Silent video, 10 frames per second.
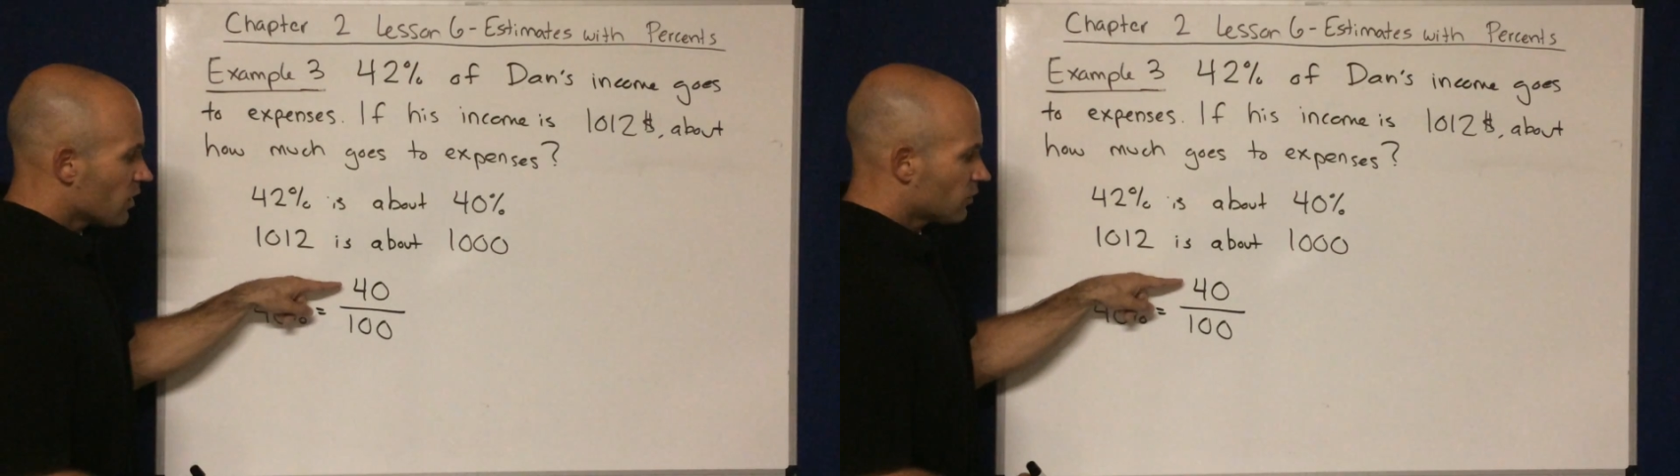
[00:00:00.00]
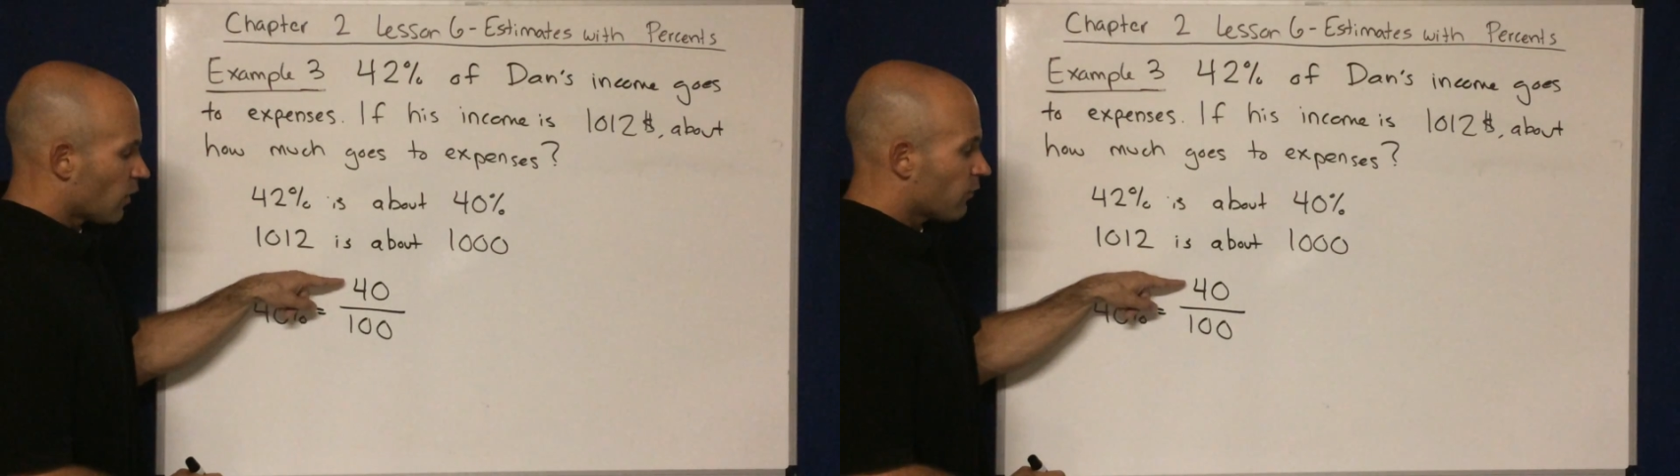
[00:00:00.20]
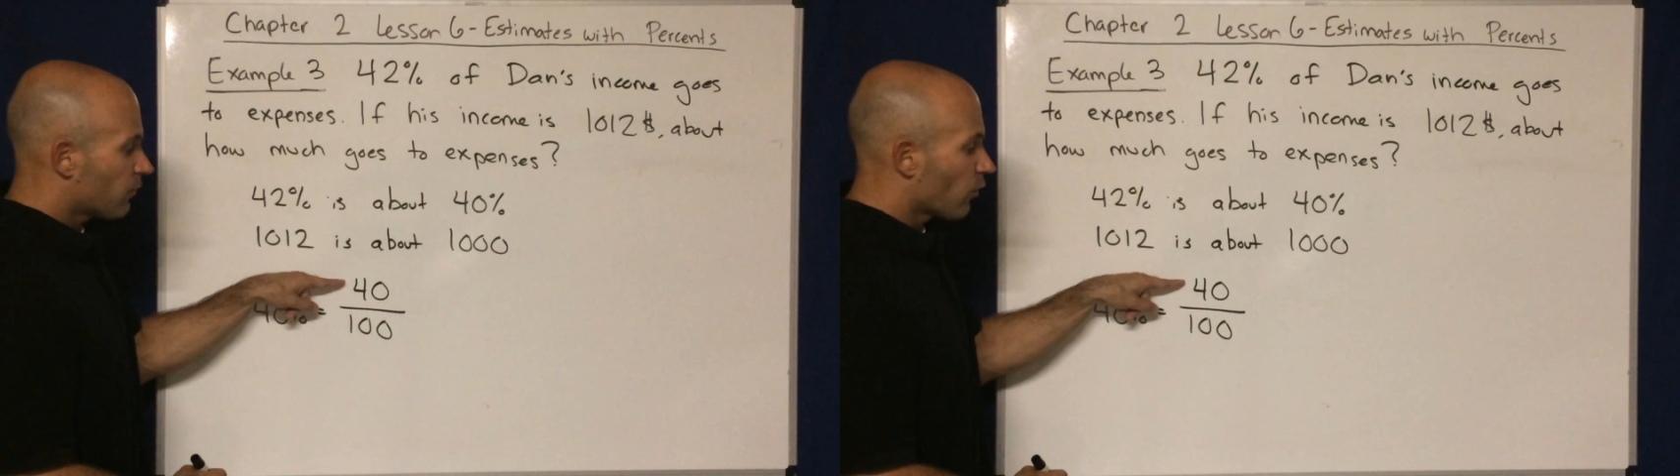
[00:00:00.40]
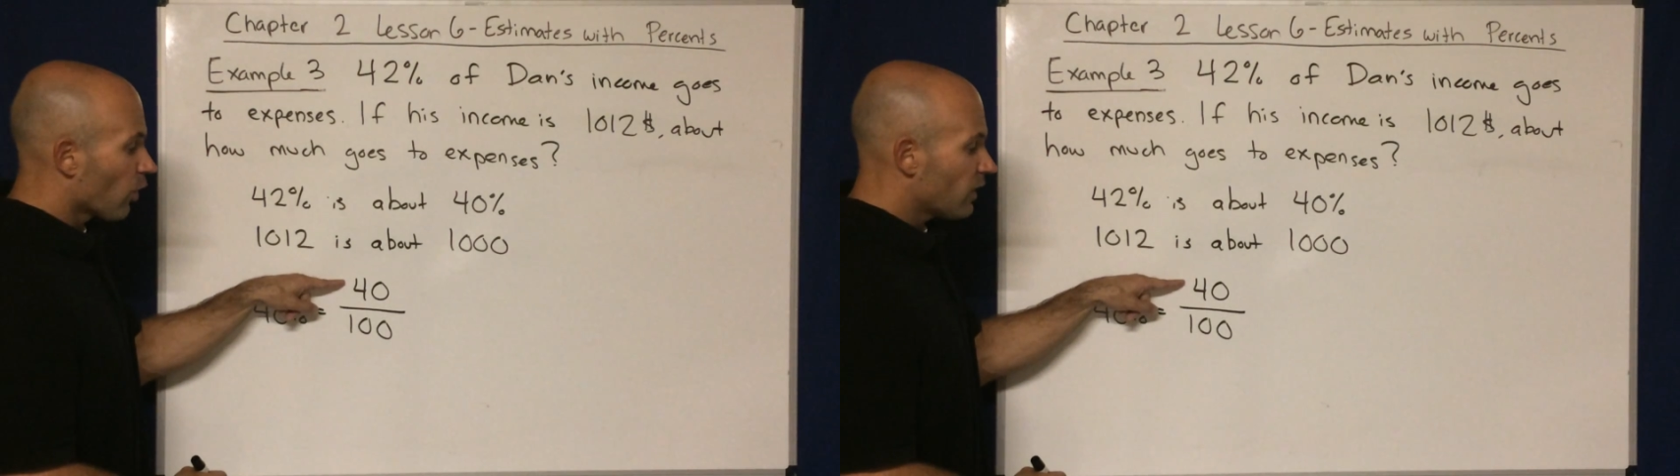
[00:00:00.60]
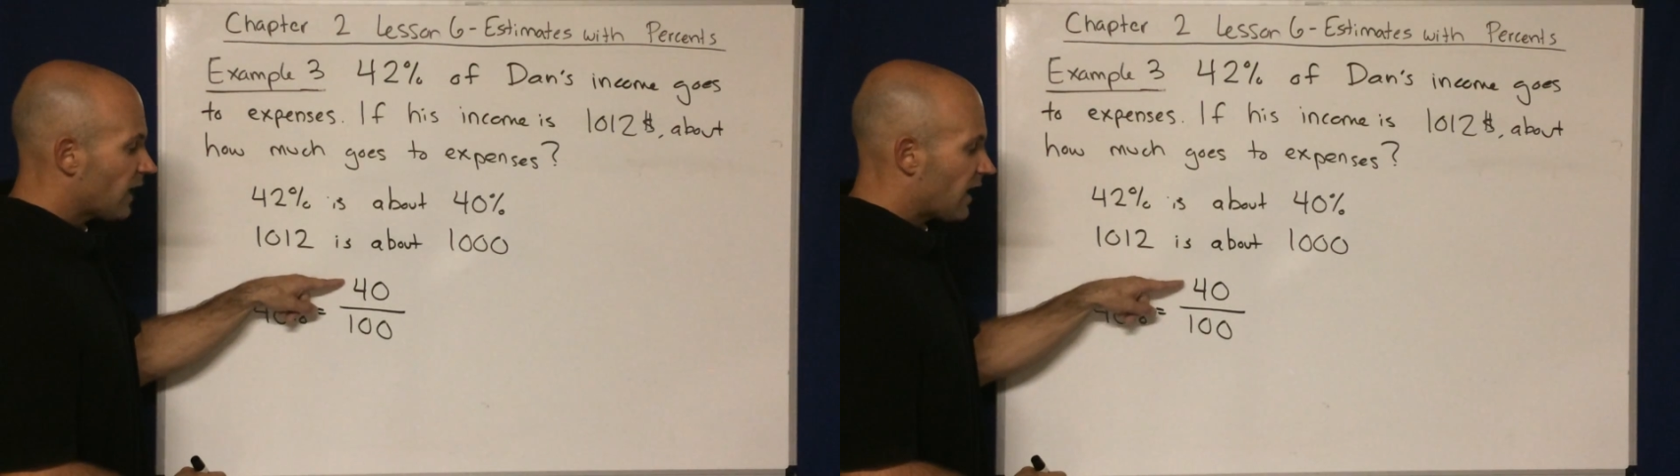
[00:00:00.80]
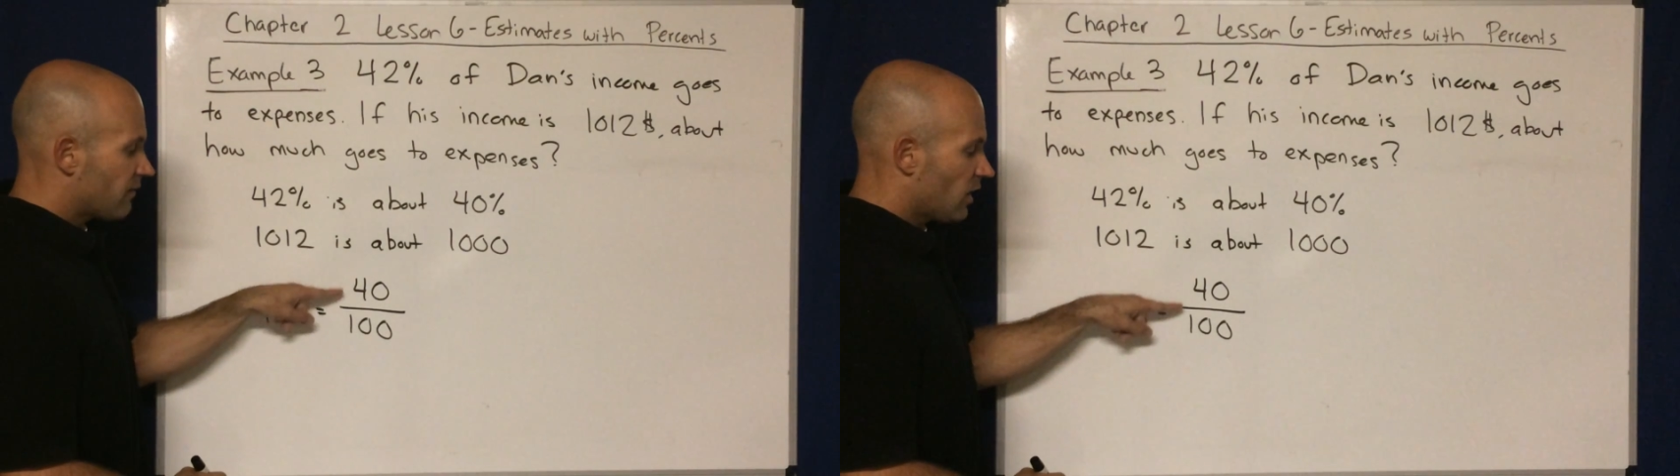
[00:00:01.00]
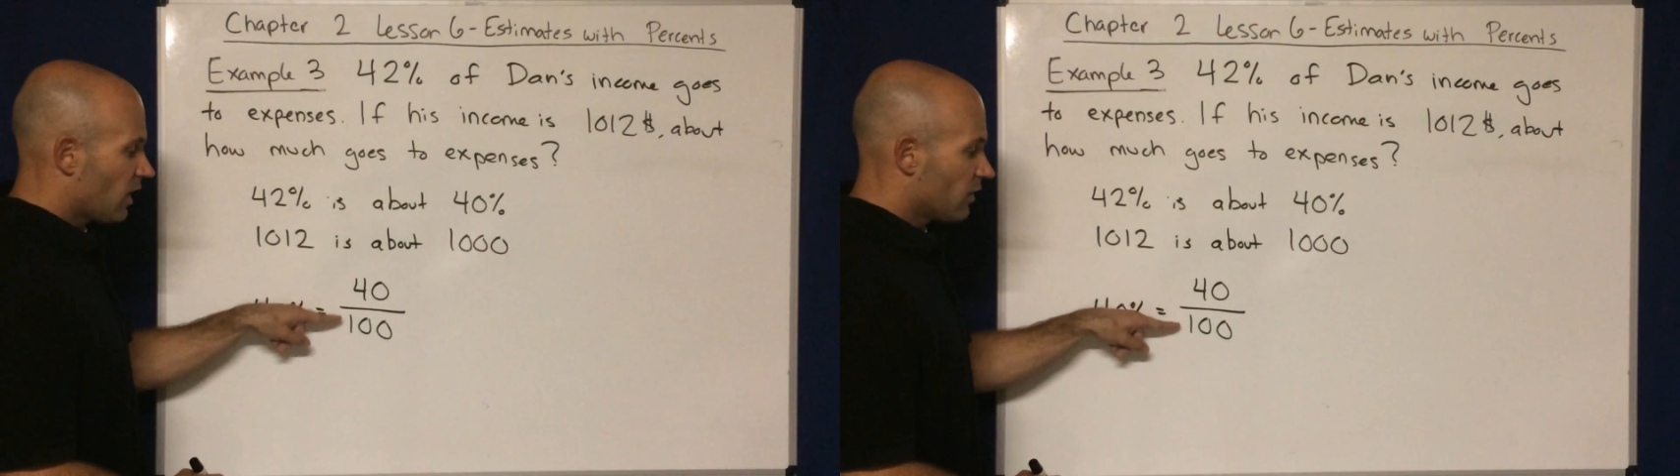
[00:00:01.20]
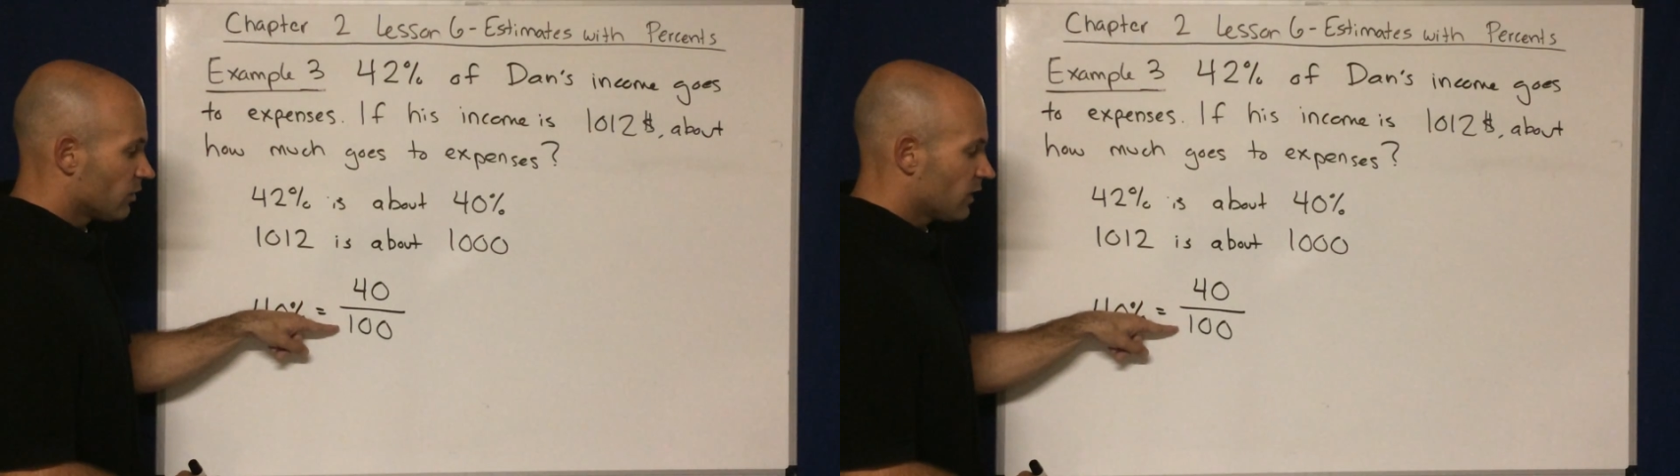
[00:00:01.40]
So 40 out of
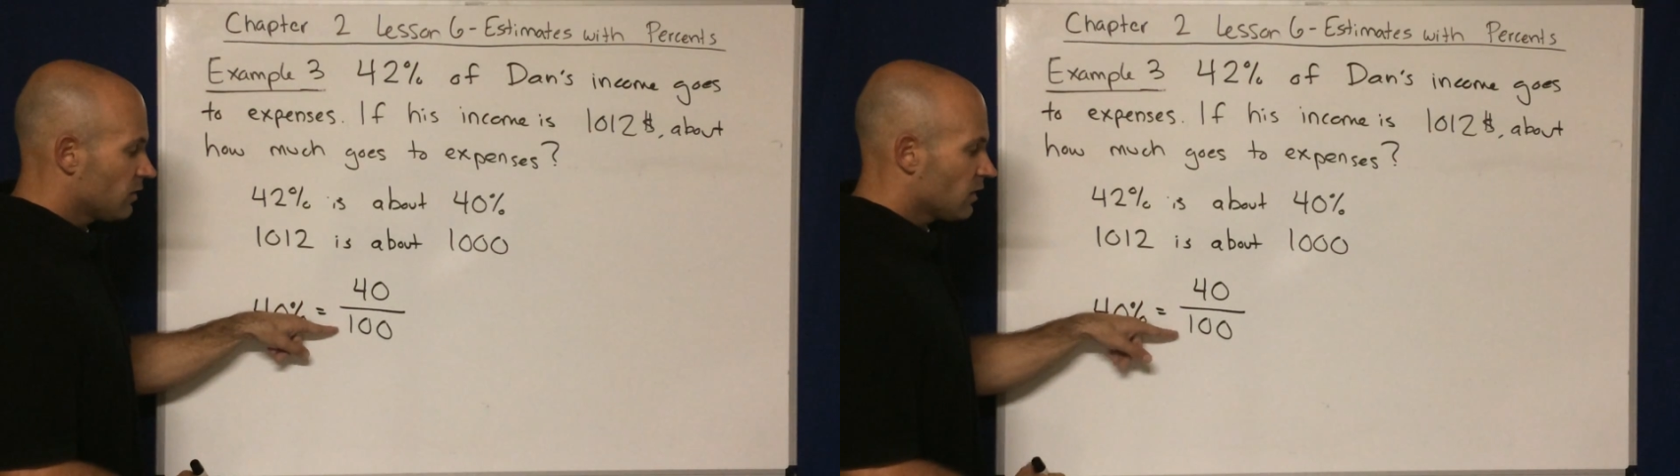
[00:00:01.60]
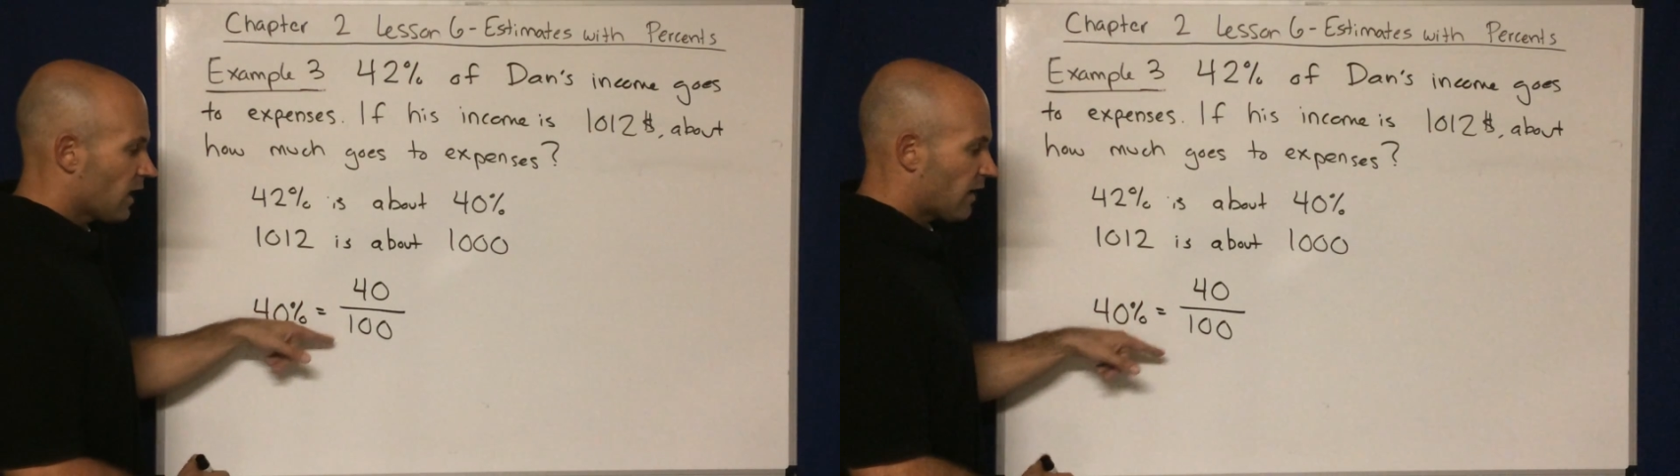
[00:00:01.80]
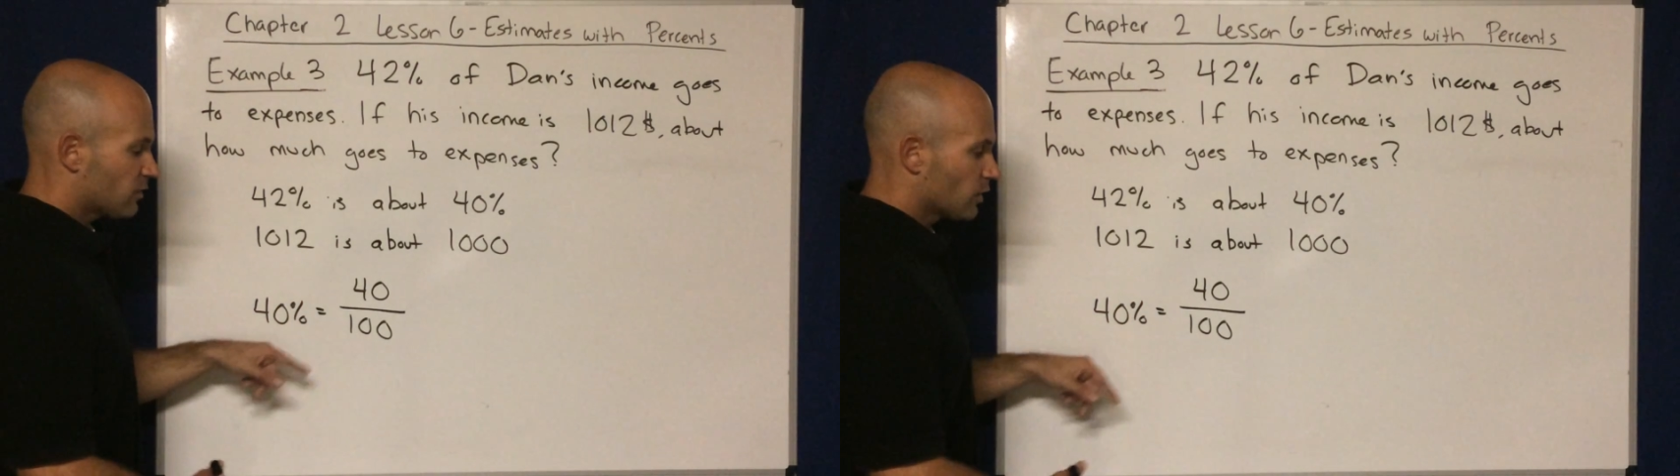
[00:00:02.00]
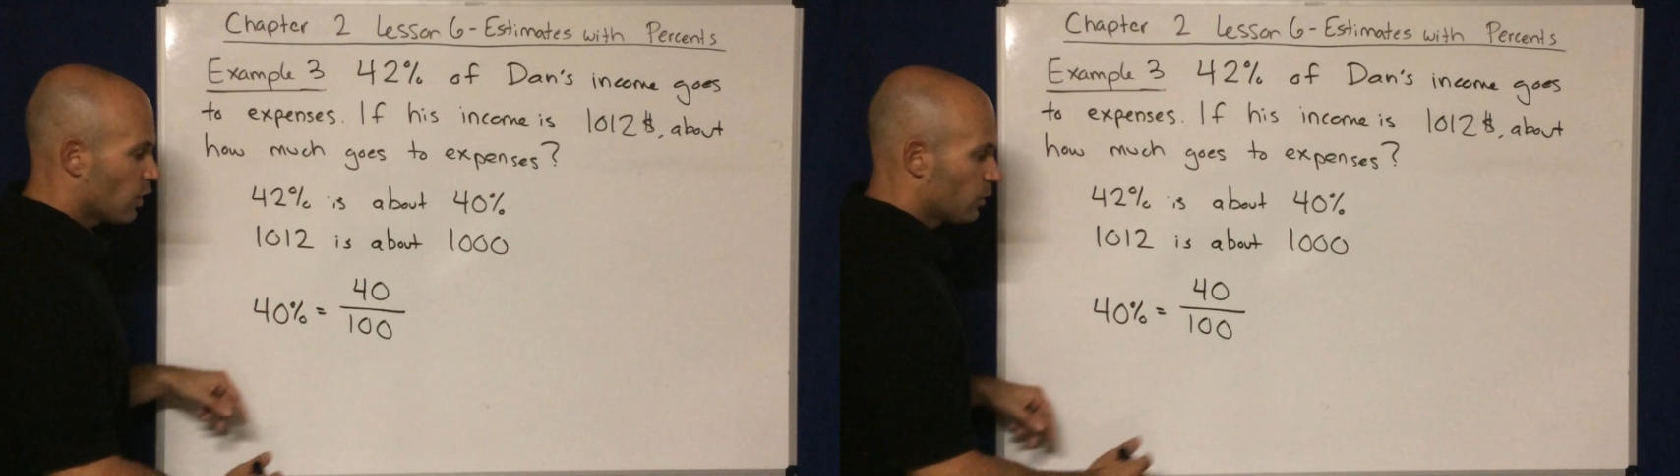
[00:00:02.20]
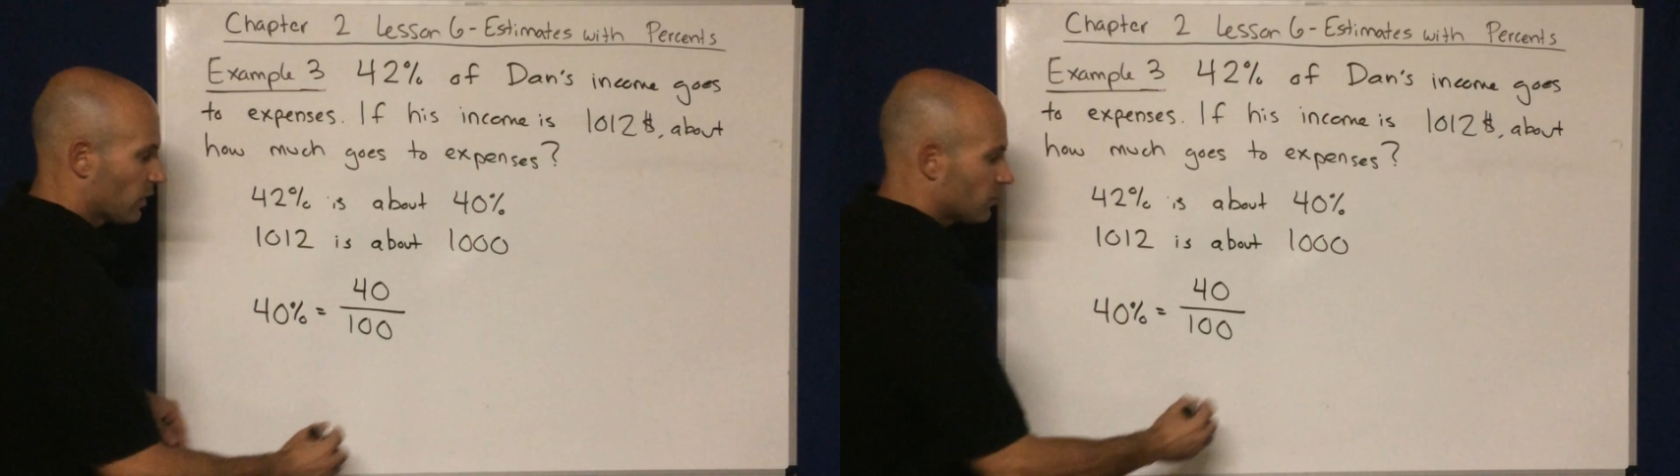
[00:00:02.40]
100 has to go to